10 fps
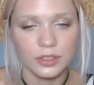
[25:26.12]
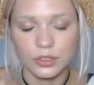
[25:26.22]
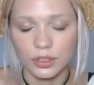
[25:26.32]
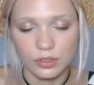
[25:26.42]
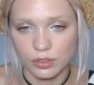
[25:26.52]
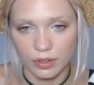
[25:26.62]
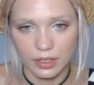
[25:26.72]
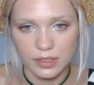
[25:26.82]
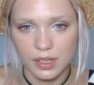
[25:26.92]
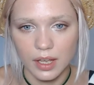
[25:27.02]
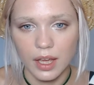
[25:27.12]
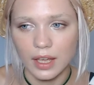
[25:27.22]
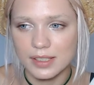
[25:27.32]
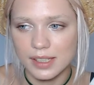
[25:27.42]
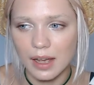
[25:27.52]
Do not do this.
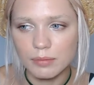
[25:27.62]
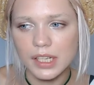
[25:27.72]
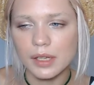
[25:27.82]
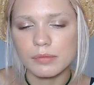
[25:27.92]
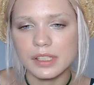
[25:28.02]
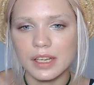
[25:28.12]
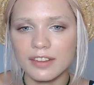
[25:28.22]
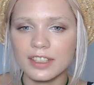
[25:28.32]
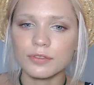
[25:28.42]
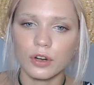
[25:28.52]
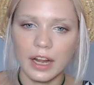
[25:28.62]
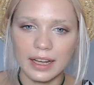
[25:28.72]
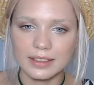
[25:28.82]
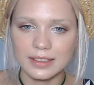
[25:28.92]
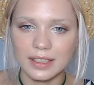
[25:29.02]
Sometimes, even for
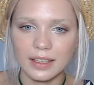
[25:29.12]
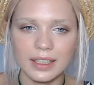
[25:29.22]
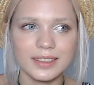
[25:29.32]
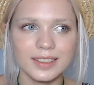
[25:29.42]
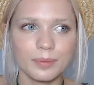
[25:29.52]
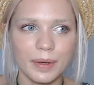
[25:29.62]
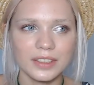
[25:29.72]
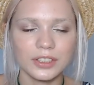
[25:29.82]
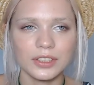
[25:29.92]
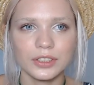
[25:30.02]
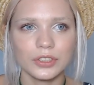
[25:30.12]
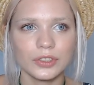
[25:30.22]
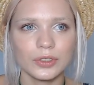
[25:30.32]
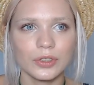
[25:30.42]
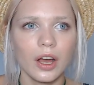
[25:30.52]
acne skin, it is better
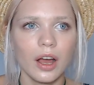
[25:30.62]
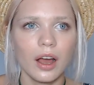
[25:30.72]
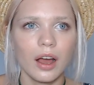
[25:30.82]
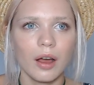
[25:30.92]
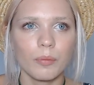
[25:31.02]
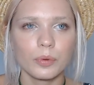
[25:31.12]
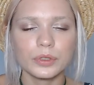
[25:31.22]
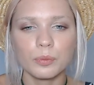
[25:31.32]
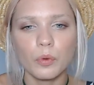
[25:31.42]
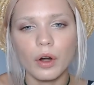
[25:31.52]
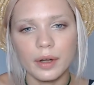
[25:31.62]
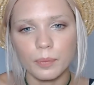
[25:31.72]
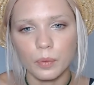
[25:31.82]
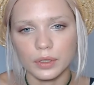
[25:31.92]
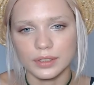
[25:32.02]
to put more
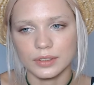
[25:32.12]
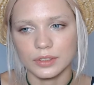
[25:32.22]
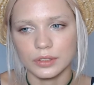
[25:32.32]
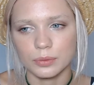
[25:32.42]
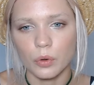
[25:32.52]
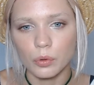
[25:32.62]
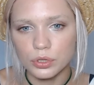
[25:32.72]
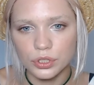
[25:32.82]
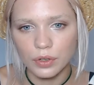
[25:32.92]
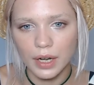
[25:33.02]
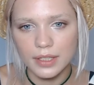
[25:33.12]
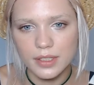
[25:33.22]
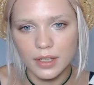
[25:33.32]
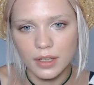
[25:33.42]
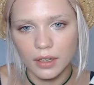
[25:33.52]
importance to
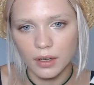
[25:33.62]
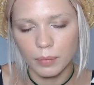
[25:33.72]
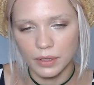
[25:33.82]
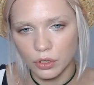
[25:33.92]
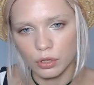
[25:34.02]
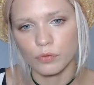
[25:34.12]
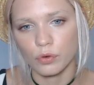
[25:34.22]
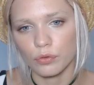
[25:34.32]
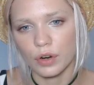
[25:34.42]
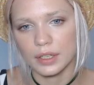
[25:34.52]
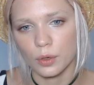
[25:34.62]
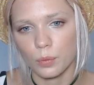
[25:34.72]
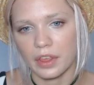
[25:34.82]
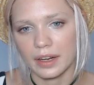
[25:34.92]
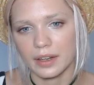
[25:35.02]
moisturizing but not for fighting
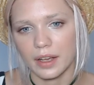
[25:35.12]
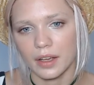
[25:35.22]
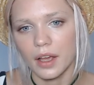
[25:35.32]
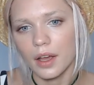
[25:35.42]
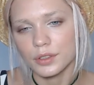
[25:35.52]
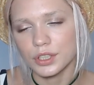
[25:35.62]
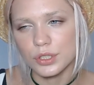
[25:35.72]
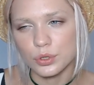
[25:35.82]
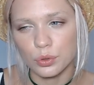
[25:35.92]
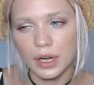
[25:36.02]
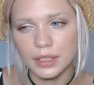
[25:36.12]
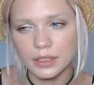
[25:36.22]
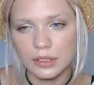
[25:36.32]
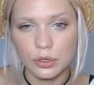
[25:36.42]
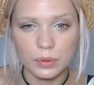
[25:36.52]
with acne just try
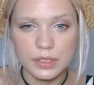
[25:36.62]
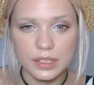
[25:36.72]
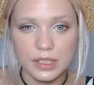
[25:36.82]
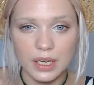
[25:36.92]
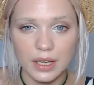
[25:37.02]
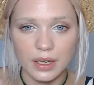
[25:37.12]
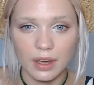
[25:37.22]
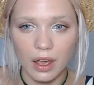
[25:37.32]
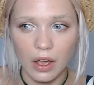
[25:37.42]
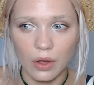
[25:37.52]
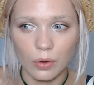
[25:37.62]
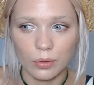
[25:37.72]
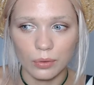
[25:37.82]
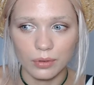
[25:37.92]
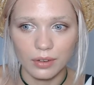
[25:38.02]
it and you will see
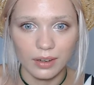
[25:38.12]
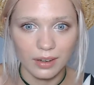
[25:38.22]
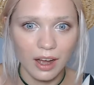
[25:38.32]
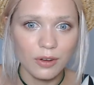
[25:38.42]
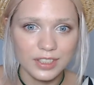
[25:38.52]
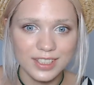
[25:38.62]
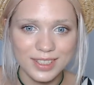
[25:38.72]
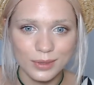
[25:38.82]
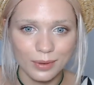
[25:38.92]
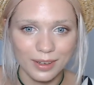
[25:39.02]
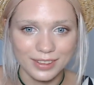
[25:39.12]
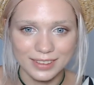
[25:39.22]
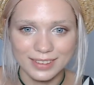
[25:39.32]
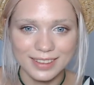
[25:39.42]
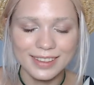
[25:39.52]
how how does it
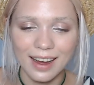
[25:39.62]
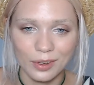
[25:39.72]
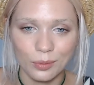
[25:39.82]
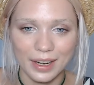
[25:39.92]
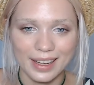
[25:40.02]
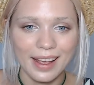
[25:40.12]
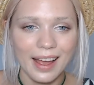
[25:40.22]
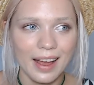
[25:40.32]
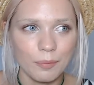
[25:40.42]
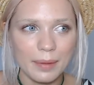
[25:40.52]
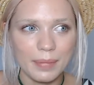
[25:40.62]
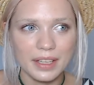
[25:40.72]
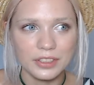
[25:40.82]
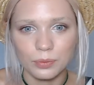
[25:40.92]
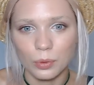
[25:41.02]
works in another way maybe
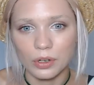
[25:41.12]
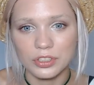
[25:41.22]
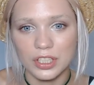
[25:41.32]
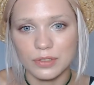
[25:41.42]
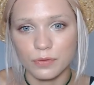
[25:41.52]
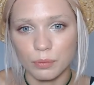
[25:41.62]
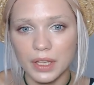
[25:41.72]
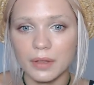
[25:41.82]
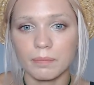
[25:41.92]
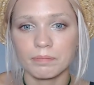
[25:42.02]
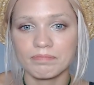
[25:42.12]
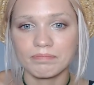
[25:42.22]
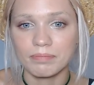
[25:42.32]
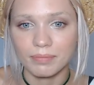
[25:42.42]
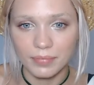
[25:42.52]
it works just for me
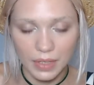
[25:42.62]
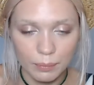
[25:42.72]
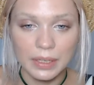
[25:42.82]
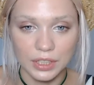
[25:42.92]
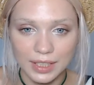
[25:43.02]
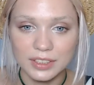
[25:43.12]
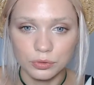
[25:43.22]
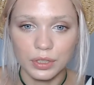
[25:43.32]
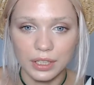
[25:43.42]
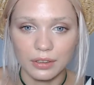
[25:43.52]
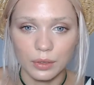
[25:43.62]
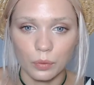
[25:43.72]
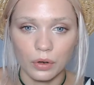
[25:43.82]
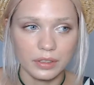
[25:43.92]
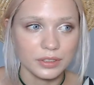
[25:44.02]
but it, it really
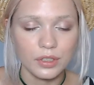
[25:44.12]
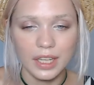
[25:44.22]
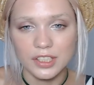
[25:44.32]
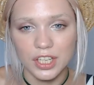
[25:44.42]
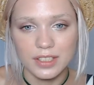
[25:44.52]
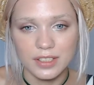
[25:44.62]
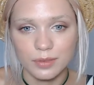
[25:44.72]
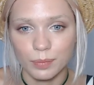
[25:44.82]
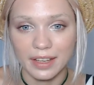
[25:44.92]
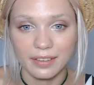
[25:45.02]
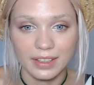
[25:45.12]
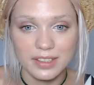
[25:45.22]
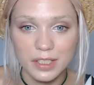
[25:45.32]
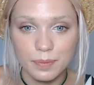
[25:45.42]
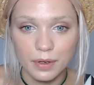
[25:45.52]
works you can just make
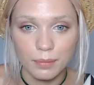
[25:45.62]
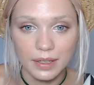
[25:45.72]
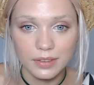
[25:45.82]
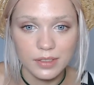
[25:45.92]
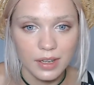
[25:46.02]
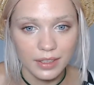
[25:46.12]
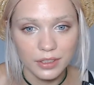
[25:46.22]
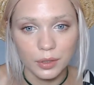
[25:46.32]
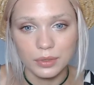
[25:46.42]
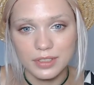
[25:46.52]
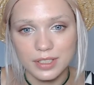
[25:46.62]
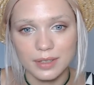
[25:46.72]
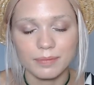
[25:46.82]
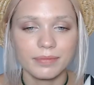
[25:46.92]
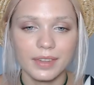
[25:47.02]
this experiment and you will see